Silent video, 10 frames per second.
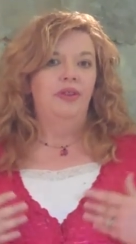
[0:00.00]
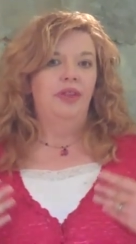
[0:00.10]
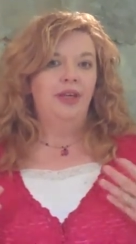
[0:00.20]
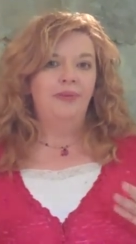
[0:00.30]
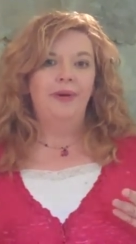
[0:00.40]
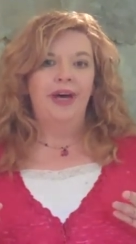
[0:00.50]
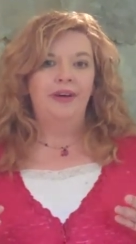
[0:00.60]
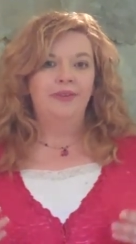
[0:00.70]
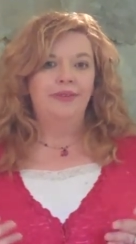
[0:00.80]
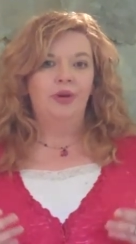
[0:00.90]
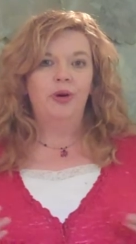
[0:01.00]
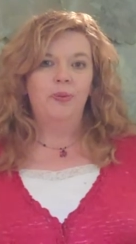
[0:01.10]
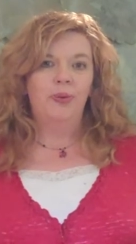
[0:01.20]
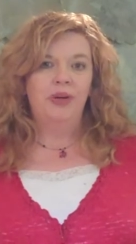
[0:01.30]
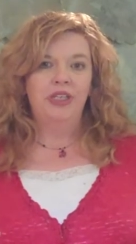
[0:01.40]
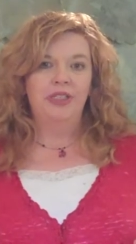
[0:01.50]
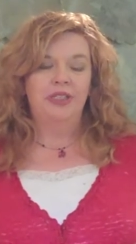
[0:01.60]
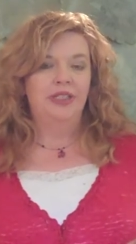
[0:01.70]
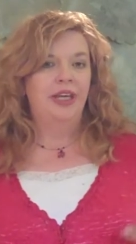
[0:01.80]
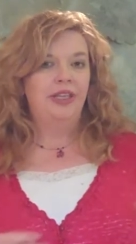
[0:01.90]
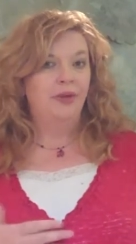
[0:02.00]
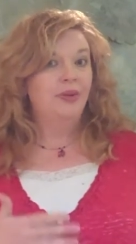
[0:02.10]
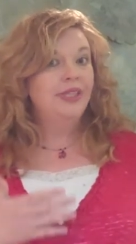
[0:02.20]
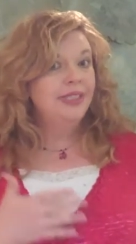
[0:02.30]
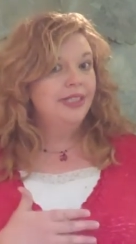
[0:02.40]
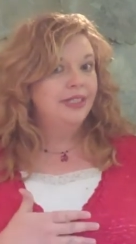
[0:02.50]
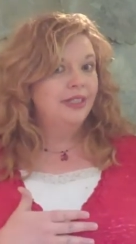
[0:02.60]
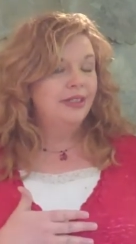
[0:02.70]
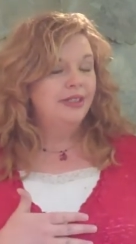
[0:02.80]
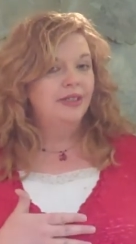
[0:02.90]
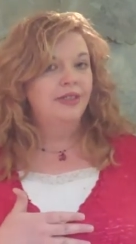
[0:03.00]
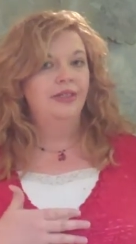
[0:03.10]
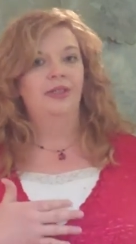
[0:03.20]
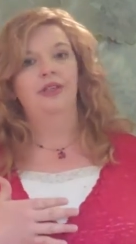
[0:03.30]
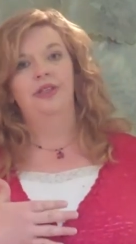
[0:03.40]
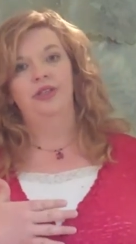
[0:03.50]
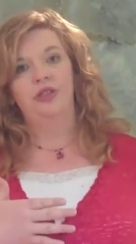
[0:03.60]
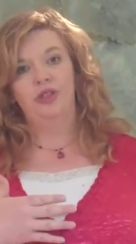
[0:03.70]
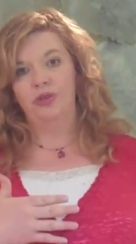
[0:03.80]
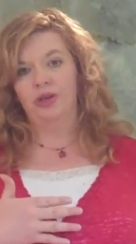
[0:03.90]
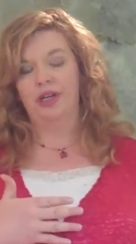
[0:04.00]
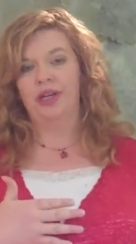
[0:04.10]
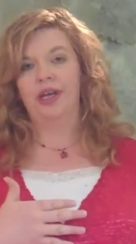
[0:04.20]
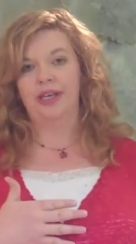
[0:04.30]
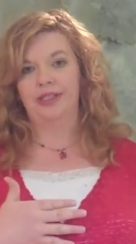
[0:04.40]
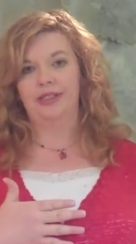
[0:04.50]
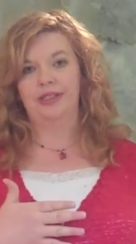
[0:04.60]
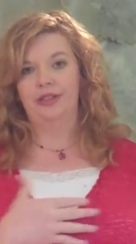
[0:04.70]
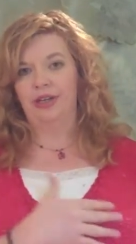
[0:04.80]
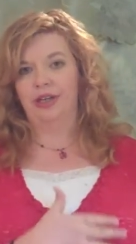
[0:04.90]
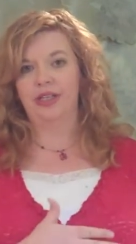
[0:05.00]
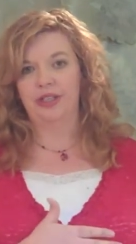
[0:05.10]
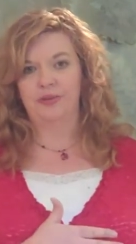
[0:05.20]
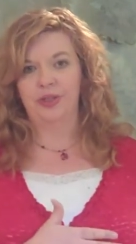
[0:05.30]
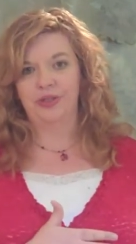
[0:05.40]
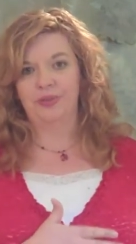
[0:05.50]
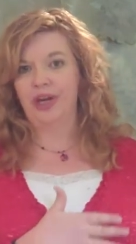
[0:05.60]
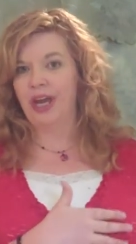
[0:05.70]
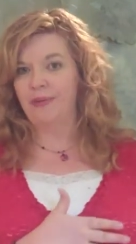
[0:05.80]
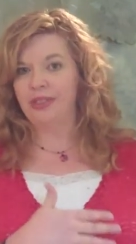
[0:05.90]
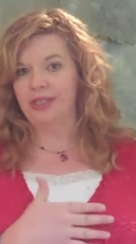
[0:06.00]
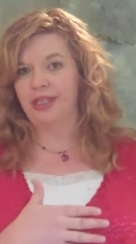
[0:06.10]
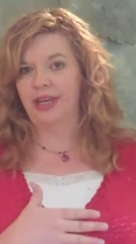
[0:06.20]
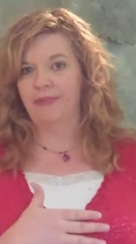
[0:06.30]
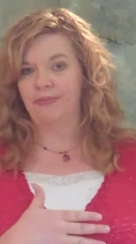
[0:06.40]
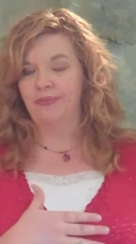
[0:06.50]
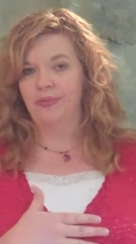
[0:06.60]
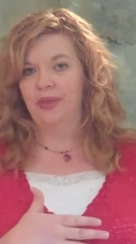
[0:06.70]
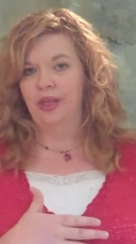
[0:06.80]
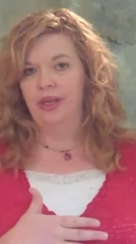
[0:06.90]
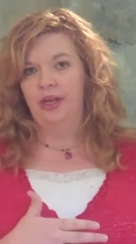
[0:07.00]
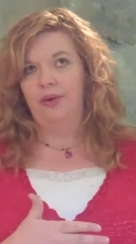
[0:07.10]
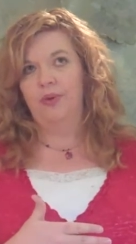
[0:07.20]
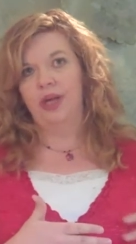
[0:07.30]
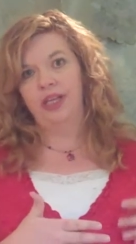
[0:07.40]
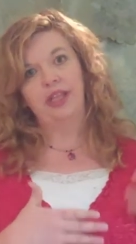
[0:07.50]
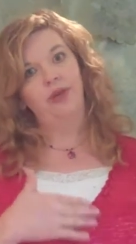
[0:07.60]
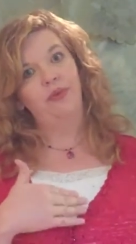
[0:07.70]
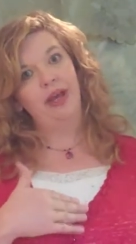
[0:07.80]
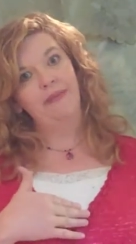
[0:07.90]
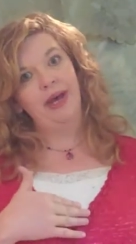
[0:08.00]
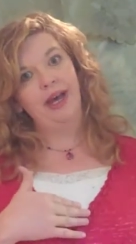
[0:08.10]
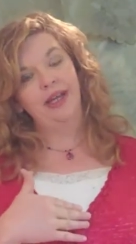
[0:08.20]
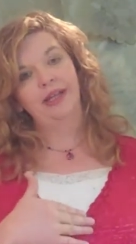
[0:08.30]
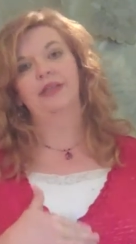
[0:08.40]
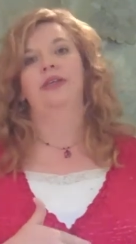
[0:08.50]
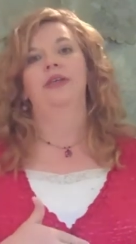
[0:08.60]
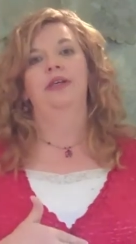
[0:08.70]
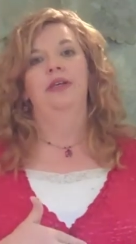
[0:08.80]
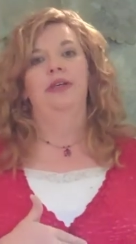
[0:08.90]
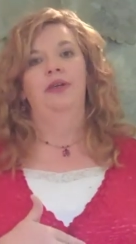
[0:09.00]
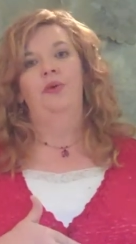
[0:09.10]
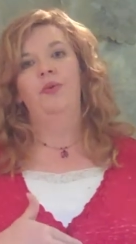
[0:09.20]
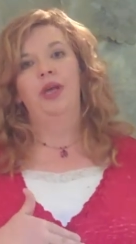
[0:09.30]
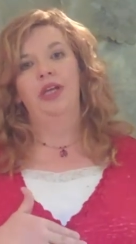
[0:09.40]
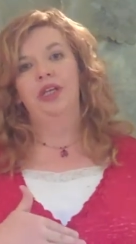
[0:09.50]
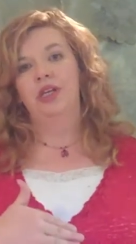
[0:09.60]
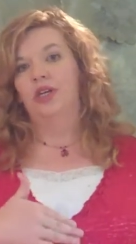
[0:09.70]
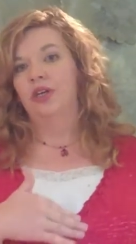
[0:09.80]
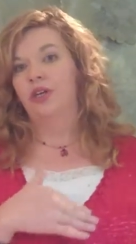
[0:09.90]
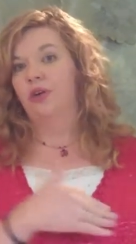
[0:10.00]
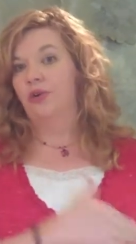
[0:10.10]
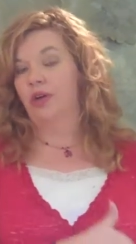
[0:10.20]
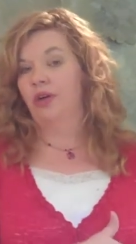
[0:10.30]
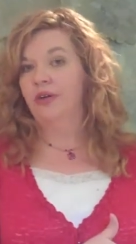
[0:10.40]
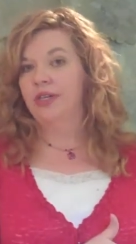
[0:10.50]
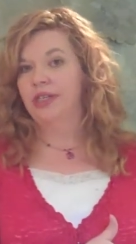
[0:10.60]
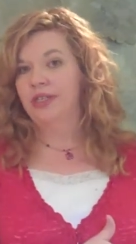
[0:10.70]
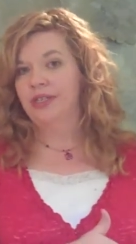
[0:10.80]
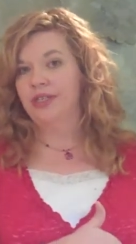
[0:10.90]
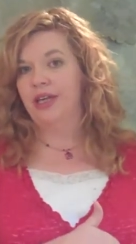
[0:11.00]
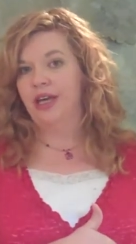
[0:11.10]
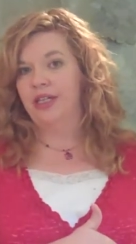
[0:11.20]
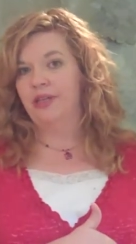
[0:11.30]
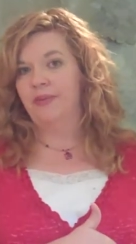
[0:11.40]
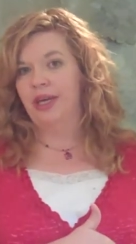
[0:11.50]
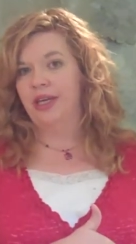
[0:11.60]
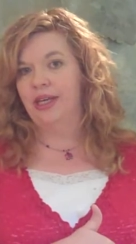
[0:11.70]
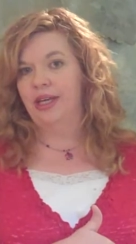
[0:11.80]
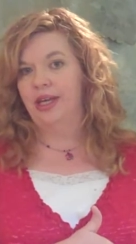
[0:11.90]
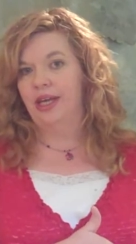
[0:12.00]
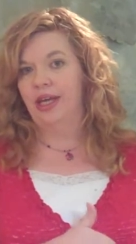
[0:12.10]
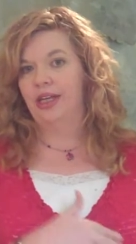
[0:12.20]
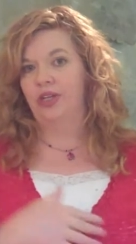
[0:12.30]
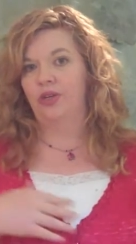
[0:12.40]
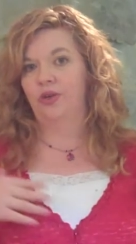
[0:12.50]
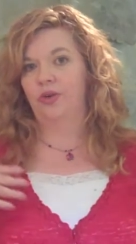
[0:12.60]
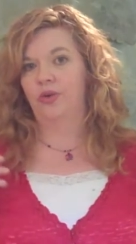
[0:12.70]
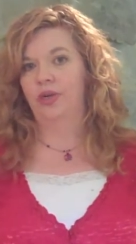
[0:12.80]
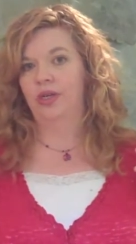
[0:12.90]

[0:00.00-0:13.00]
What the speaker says: Think about corporations that don't listen to their clients, to their customers. What happens to them? Well, I think way back when Coca-Cola decided to make a new